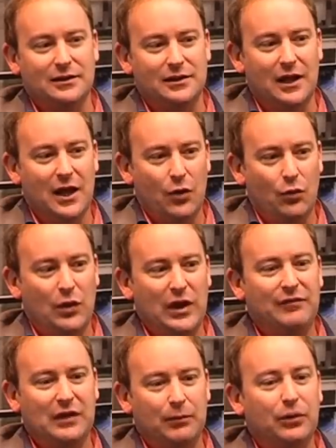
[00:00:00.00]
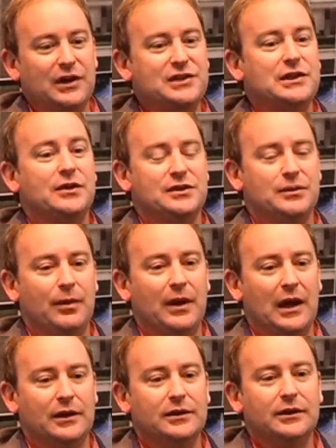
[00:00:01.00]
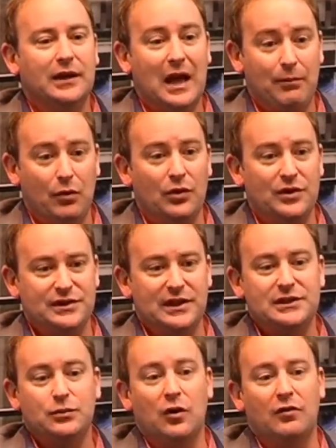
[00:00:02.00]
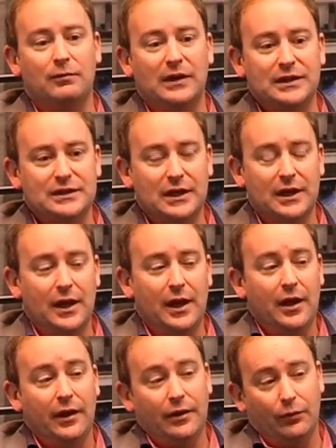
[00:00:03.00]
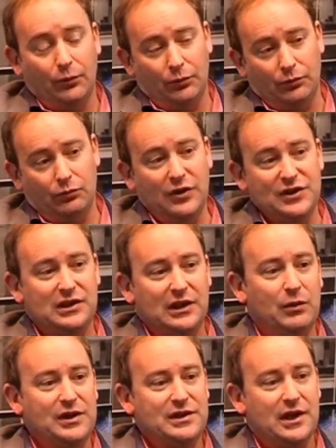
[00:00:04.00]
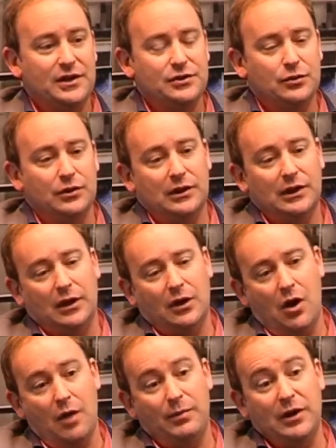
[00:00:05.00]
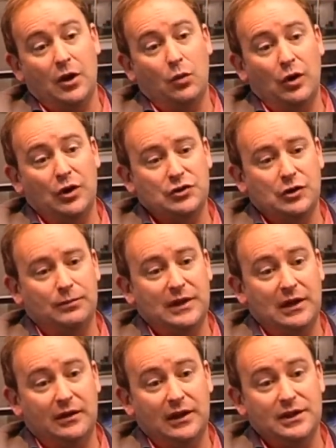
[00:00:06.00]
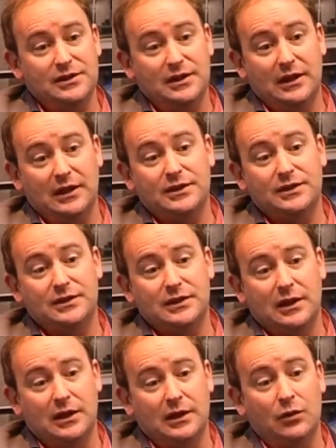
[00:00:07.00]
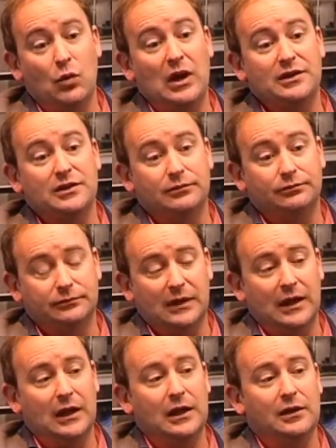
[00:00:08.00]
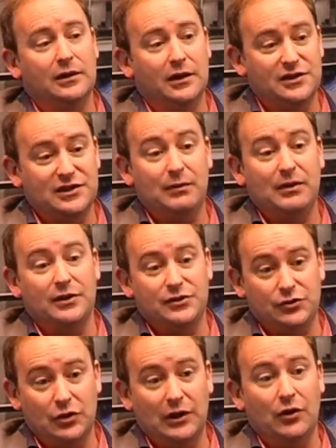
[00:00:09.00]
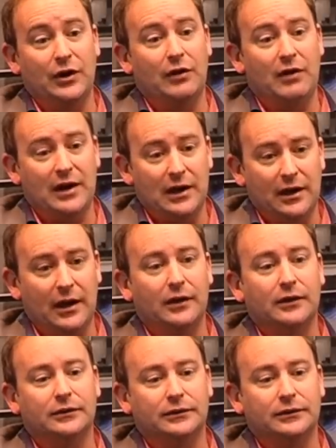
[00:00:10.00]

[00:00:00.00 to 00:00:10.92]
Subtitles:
and we have to get pretty serious about capital this next 12 months. Recently, went down to a IPO workshop down at the NZX in Wellington, and something that's certainly on our radar now.